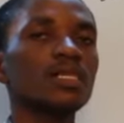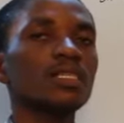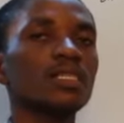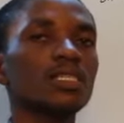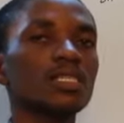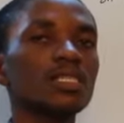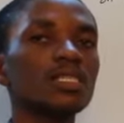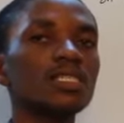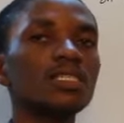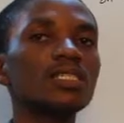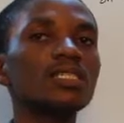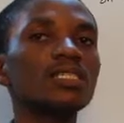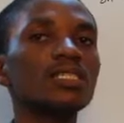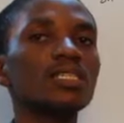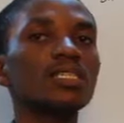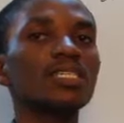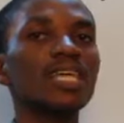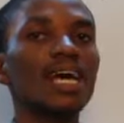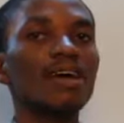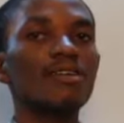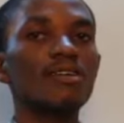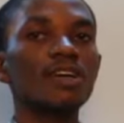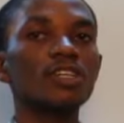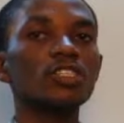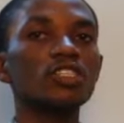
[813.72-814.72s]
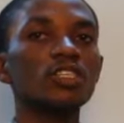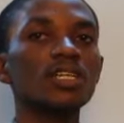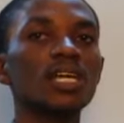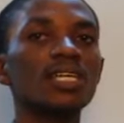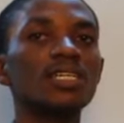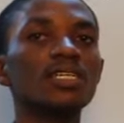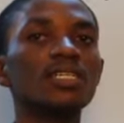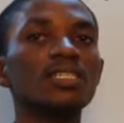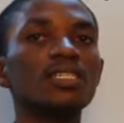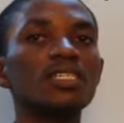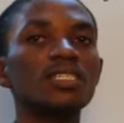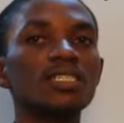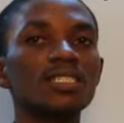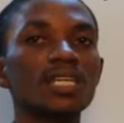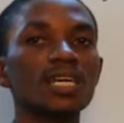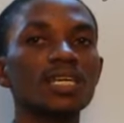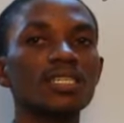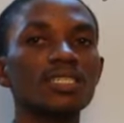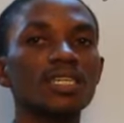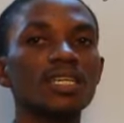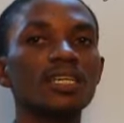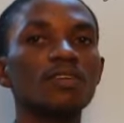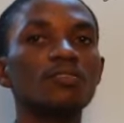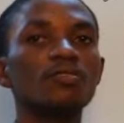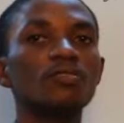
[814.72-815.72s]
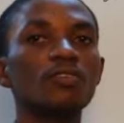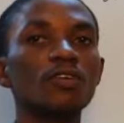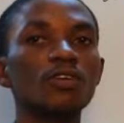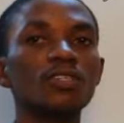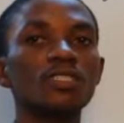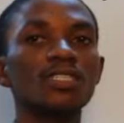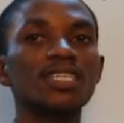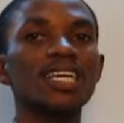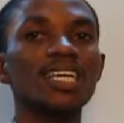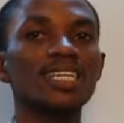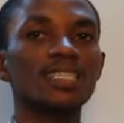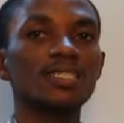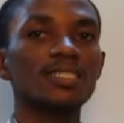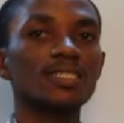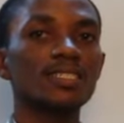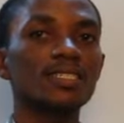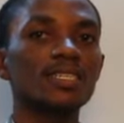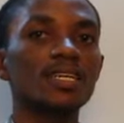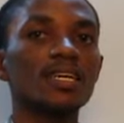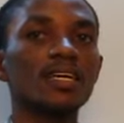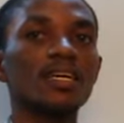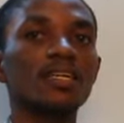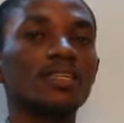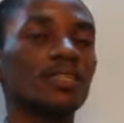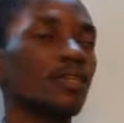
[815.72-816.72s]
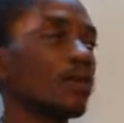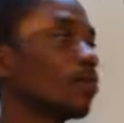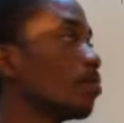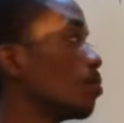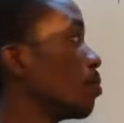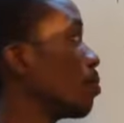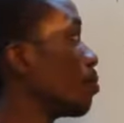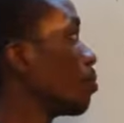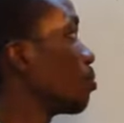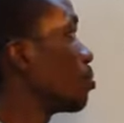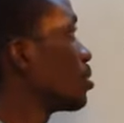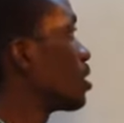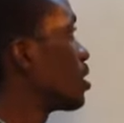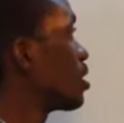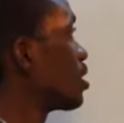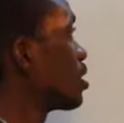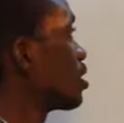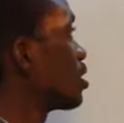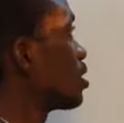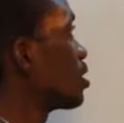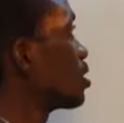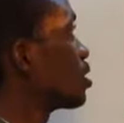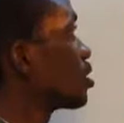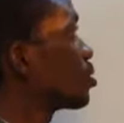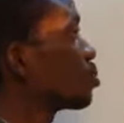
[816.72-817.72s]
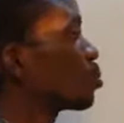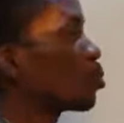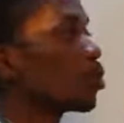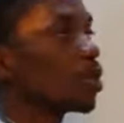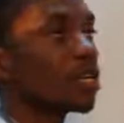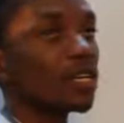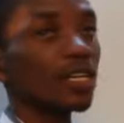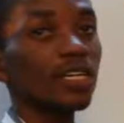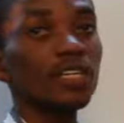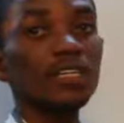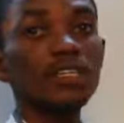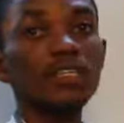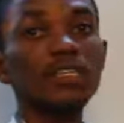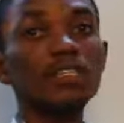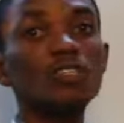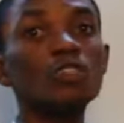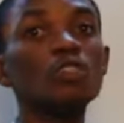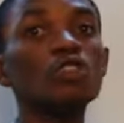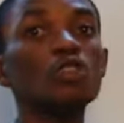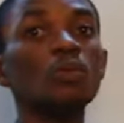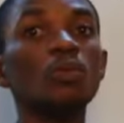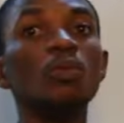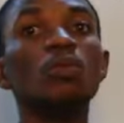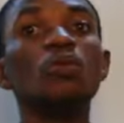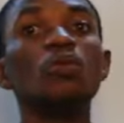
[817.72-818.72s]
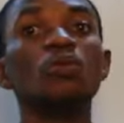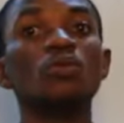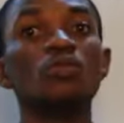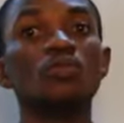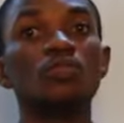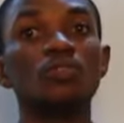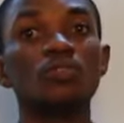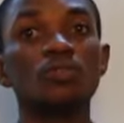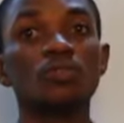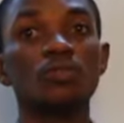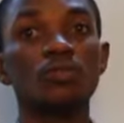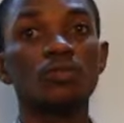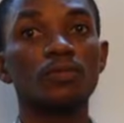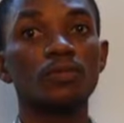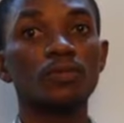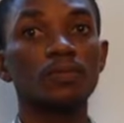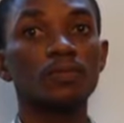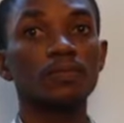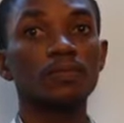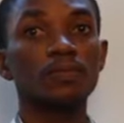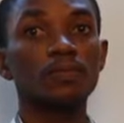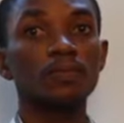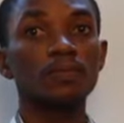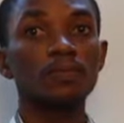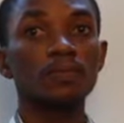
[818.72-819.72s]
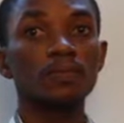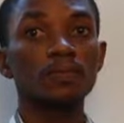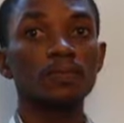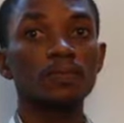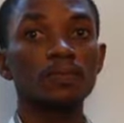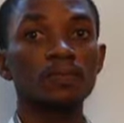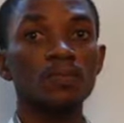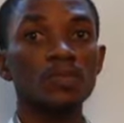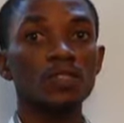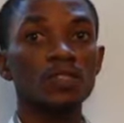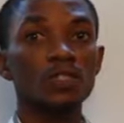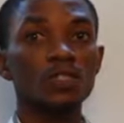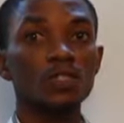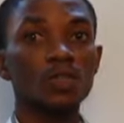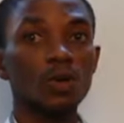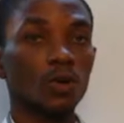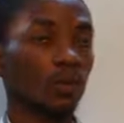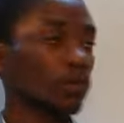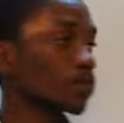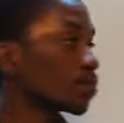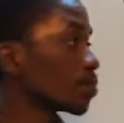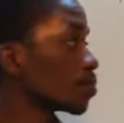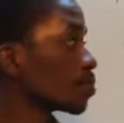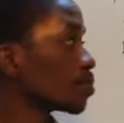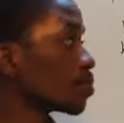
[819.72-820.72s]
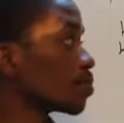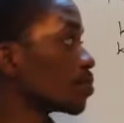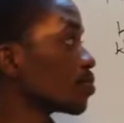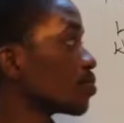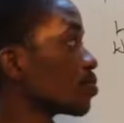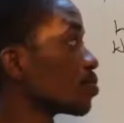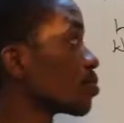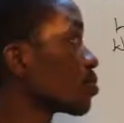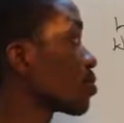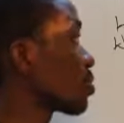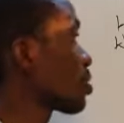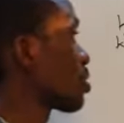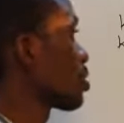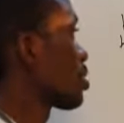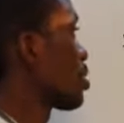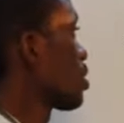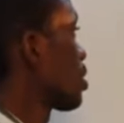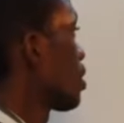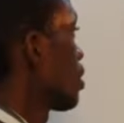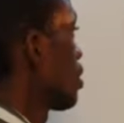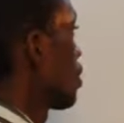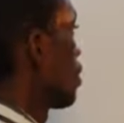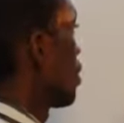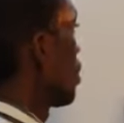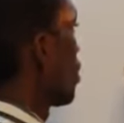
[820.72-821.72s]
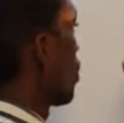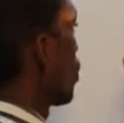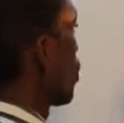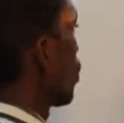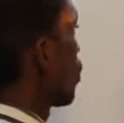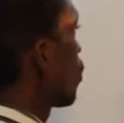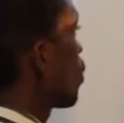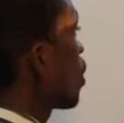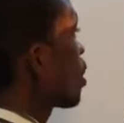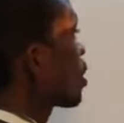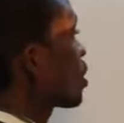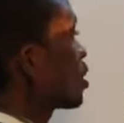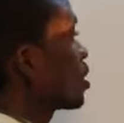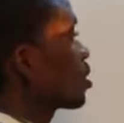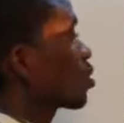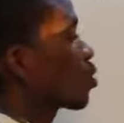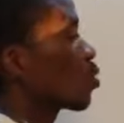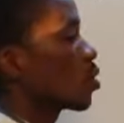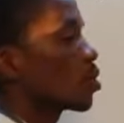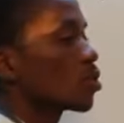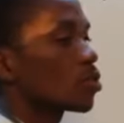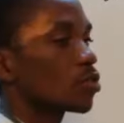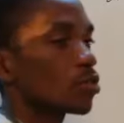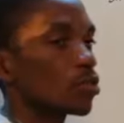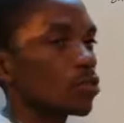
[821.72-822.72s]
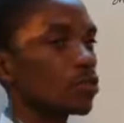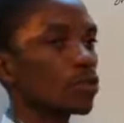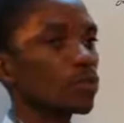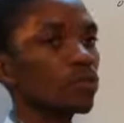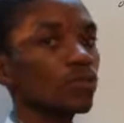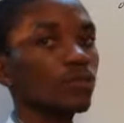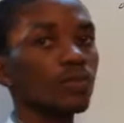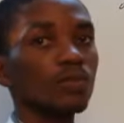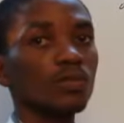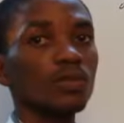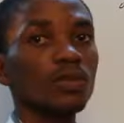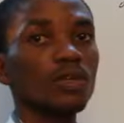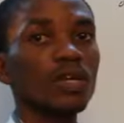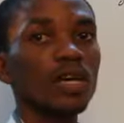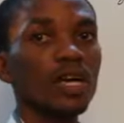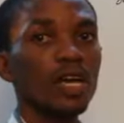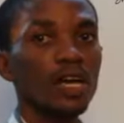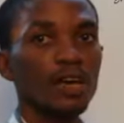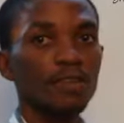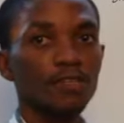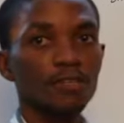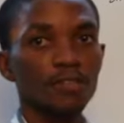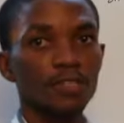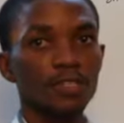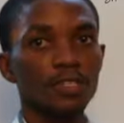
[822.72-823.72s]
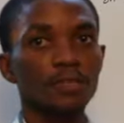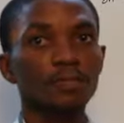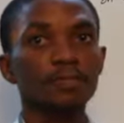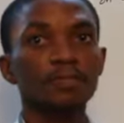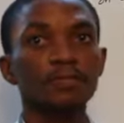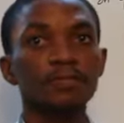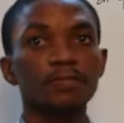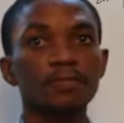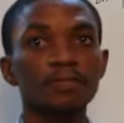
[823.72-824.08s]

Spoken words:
Since it's the direction and the distance that the force gets the spring to move. So, work equals to Fe.